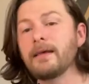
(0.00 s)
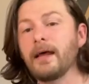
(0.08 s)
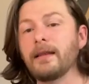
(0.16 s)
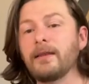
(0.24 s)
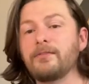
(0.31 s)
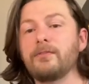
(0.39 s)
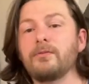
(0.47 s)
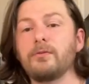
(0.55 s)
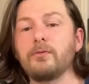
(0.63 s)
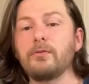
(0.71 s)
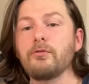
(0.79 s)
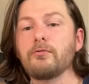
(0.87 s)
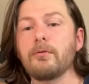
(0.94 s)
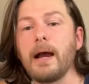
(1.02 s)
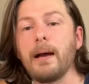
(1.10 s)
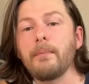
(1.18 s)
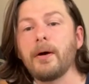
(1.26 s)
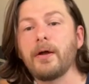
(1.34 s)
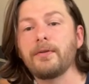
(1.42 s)
unless you
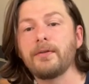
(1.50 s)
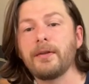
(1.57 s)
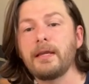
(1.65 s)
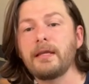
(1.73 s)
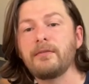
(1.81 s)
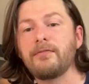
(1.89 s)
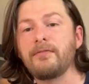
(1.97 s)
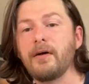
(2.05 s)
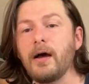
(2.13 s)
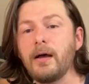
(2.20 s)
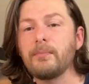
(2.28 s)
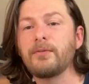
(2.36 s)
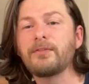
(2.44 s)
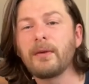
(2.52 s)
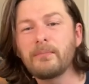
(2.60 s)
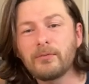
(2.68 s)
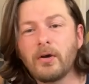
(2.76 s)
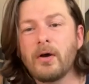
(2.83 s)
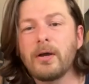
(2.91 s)
grab underneath. And
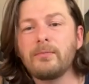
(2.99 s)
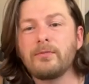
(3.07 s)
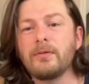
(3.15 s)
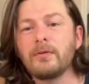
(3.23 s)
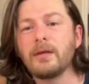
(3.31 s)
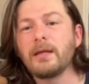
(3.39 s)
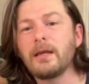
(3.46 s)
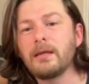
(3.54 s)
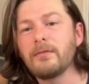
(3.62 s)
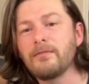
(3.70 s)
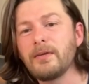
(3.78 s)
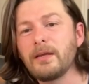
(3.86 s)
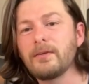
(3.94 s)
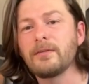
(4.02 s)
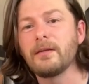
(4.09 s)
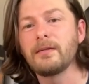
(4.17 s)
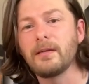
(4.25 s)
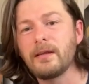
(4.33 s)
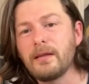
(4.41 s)
sometimes you can get your fingers
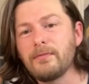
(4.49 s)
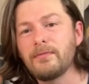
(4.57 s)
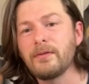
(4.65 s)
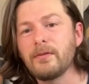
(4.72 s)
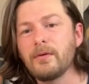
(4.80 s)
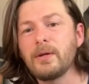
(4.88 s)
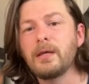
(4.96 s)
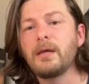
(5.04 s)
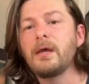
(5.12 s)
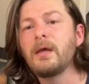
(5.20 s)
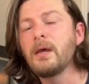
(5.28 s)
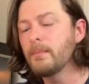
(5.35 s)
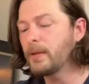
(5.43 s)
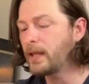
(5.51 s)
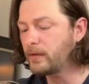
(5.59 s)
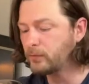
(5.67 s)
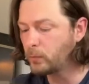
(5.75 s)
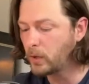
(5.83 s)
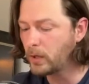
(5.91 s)
underneath and do it. But
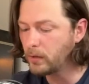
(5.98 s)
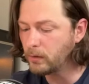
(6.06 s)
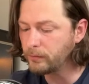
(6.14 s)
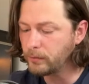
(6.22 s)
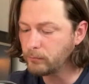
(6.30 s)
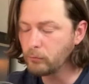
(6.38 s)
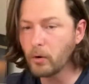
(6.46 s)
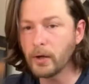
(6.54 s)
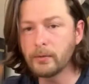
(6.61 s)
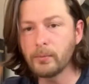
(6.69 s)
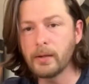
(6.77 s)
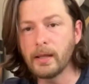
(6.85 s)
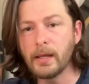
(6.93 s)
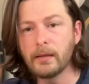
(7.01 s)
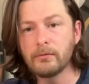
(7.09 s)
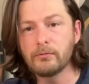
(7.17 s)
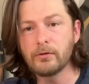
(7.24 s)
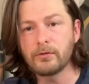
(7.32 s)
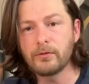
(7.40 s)
that's why I often ride with
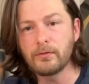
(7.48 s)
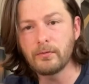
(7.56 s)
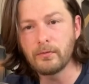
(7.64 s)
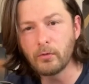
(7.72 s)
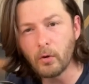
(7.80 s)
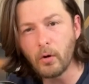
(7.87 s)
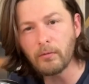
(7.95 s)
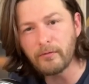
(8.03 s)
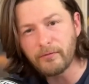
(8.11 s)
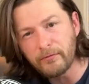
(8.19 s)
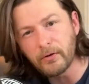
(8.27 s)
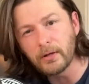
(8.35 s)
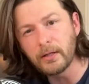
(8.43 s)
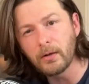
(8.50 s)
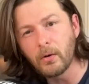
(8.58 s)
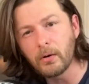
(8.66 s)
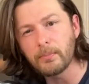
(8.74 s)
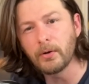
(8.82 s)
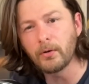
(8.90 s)
it, just not fully
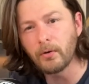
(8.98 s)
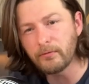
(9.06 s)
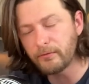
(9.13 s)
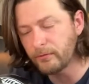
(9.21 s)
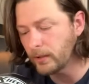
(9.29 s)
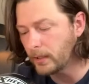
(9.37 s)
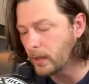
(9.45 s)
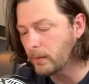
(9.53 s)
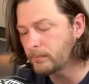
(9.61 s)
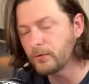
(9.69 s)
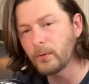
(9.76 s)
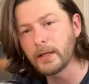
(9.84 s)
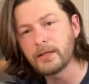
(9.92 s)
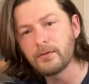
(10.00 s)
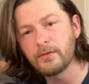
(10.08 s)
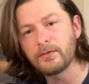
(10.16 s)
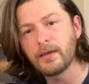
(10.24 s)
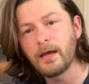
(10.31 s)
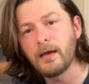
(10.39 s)
locked, but not fully up, so I can
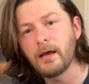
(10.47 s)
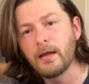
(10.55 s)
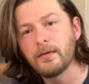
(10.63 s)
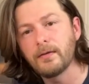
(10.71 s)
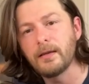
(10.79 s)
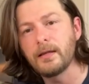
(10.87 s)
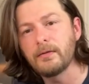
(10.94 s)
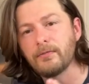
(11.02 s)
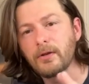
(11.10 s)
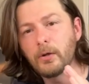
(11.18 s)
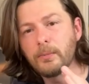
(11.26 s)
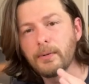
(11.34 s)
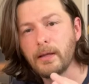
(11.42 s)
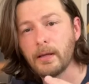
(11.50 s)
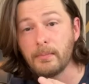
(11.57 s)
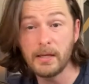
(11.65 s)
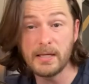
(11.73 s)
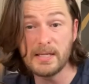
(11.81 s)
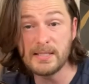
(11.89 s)
just get underneath and open it a
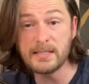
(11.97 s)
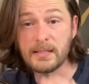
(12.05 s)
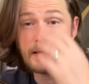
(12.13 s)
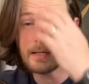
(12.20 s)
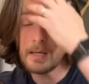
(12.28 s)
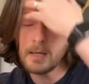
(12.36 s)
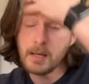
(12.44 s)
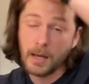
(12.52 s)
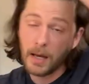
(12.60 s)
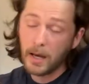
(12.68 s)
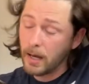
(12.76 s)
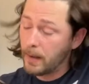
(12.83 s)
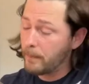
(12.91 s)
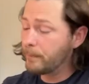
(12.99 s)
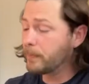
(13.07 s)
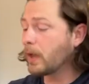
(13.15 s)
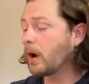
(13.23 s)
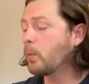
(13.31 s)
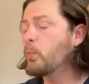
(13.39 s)
bit easier.
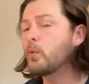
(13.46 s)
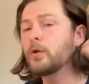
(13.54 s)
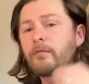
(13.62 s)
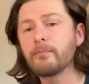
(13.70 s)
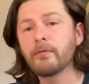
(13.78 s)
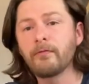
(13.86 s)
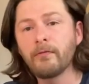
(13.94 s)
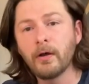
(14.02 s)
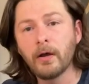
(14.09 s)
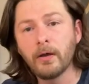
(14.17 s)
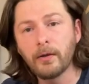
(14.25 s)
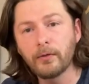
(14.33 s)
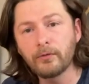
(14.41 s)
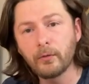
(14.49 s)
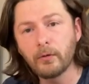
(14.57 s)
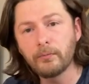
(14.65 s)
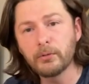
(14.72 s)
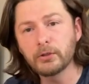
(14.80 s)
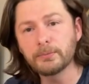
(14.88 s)
Um, I would have preferred a sort
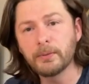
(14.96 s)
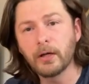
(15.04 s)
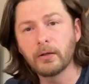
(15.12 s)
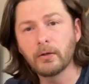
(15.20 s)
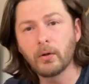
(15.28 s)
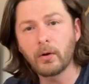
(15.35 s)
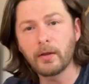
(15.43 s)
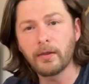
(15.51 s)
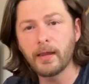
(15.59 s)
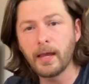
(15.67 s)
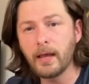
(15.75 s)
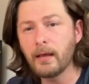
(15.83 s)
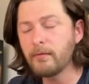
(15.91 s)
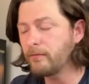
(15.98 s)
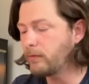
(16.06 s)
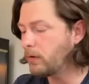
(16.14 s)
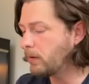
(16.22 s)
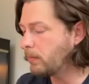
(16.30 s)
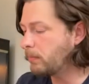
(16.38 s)
of push button lock there for